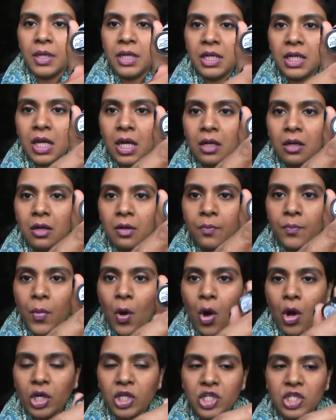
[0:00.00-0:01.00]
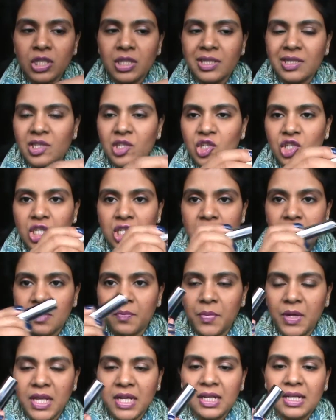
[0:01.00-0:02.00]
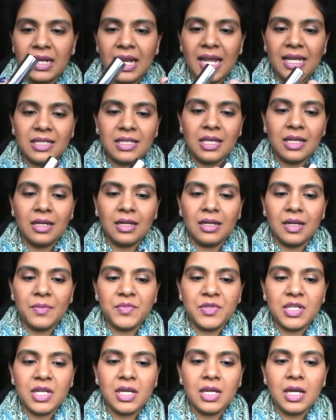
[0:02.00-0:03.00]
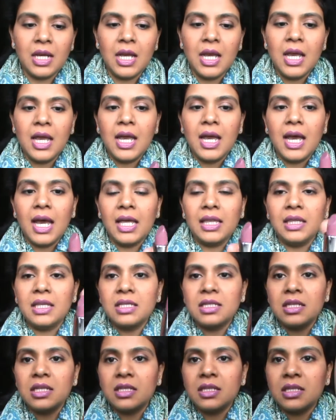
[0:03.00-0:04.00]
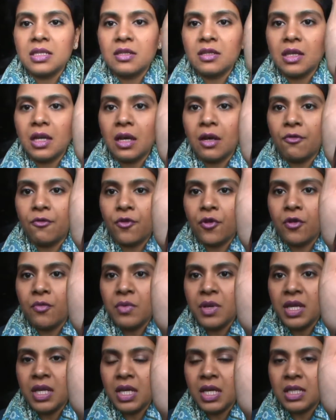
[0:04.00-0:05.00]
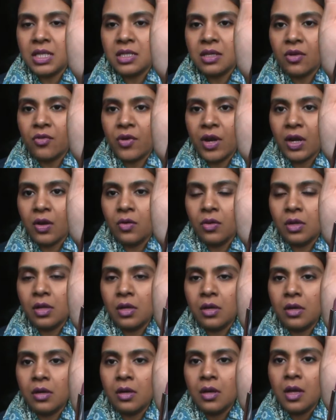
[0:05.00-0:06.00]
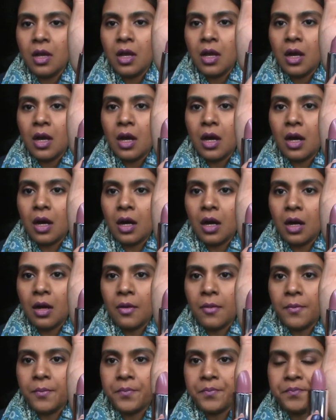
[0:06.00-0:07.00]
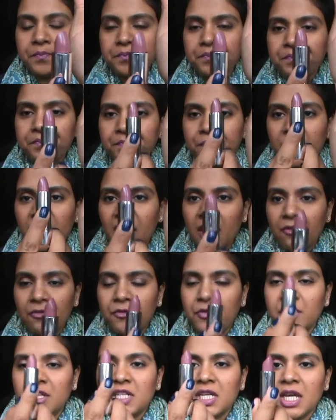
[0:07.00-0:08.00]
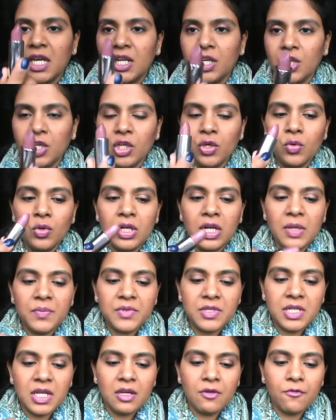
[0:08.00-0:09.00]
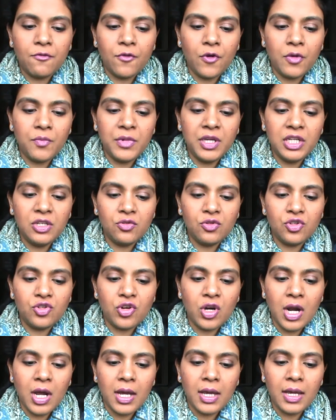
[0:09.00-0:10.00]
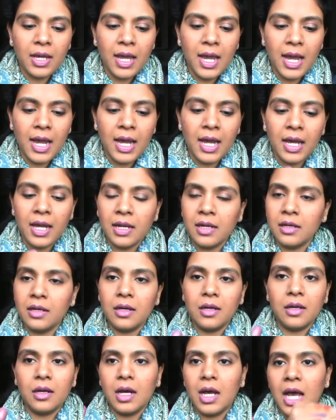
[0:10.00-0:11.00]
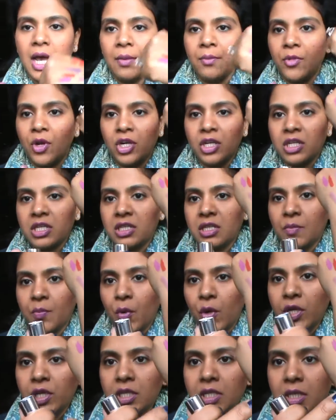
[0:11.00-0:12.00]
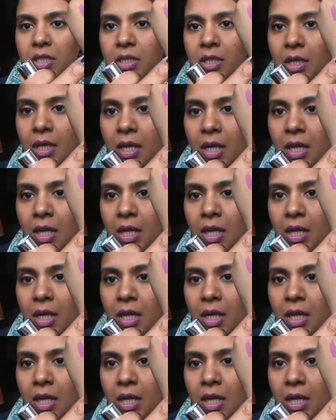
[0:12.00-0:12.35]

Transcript: in color posh this is just a plain classic lipstick and this is uh, for me it's a regular um, everyday nude lipstick for me to try and I'm not disappointed